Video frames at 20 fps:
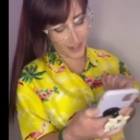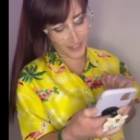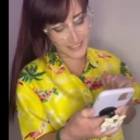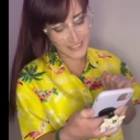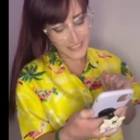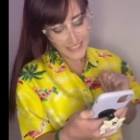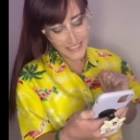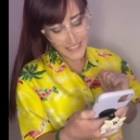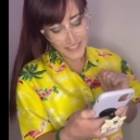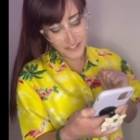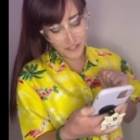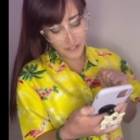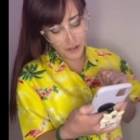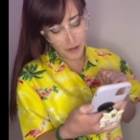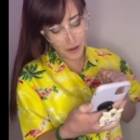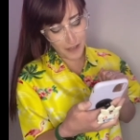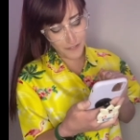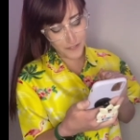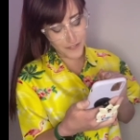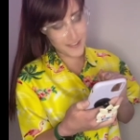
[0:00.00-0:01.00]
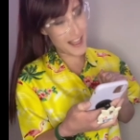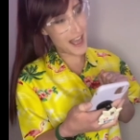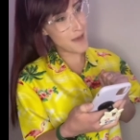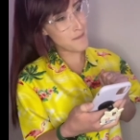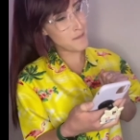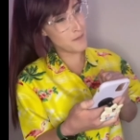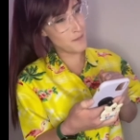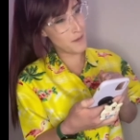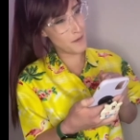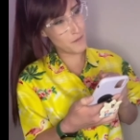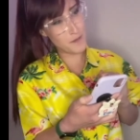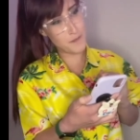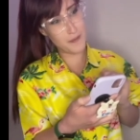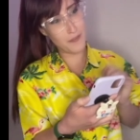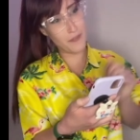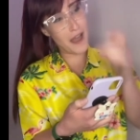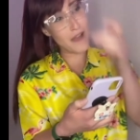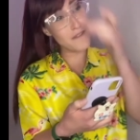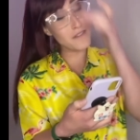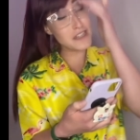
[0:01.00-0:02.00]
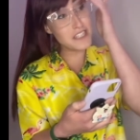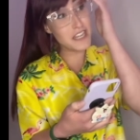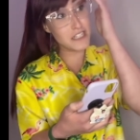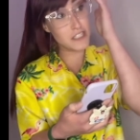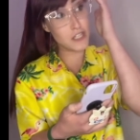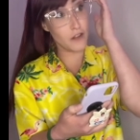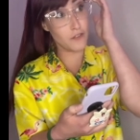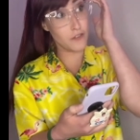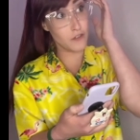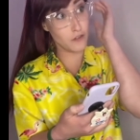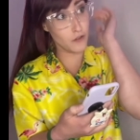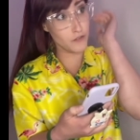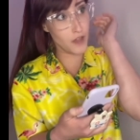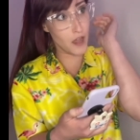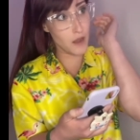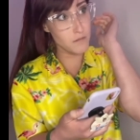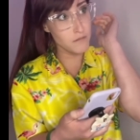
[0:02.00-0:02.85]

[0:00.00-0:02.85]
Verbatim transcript: I don't know how this happened, but we've been live on TikTok this whole time.